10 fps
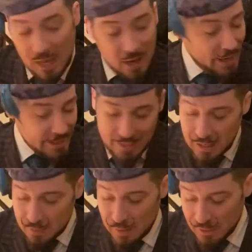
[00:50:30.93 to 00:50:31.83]
I
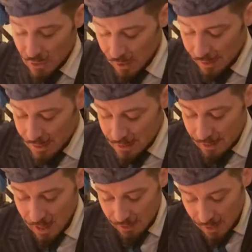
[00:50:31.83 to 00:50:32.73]
think, my darlings,
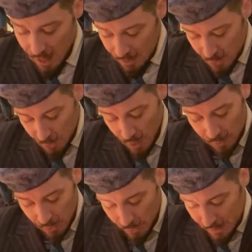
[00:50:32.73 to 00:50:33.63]
that is where
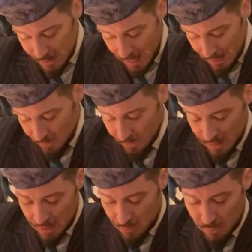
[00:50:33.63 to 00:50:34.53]
we are going to end for
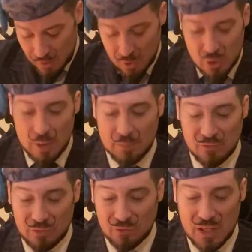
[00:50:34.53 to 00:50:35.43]
the evening, chapter
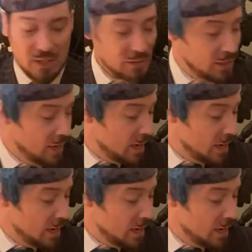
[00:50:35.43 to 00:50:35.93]
15.